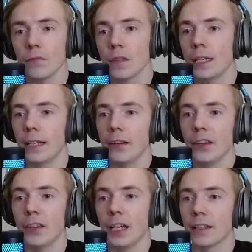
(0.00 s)
And other
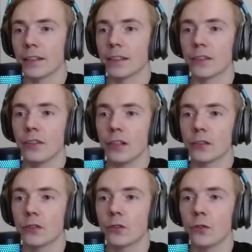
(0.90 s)
than that, there's not
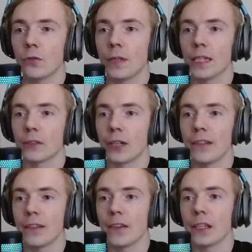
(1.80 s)
too many
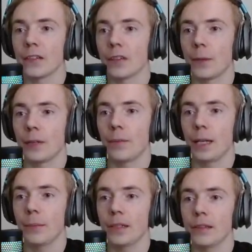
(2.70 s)
crazy things about
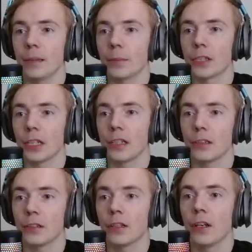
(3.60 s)
my build in
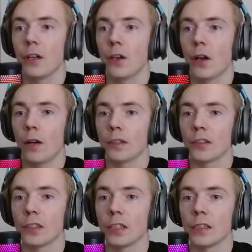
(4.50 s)
particular.
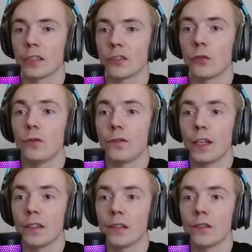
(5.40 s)
Obviously, there's two
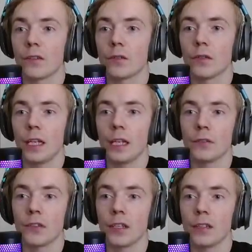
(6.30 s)
phases to the
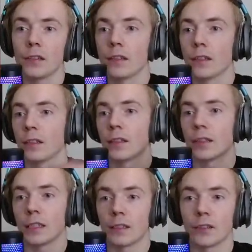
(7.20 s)
AOZ.
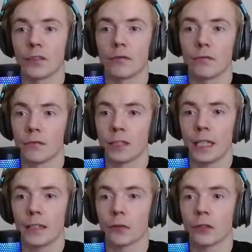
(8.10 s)
There's
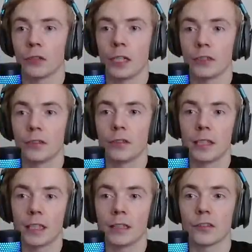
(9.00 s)
getting through the dungeon,
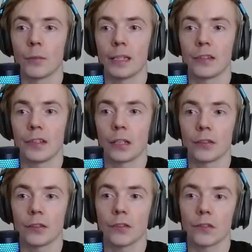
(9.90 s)
and then there's the
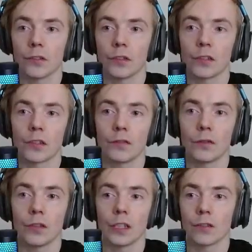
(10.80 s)
Bloodseekers. So there's a
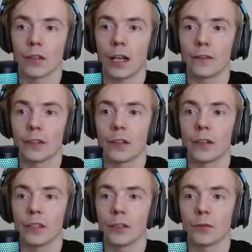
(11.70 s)
few things to cover
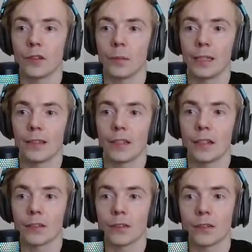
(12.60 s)
in terms of the
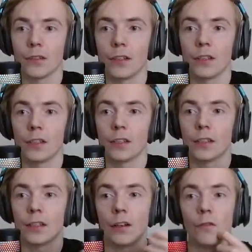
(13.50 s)
Bloodseekers,
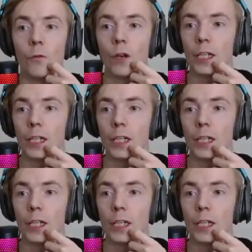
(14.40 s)
of what I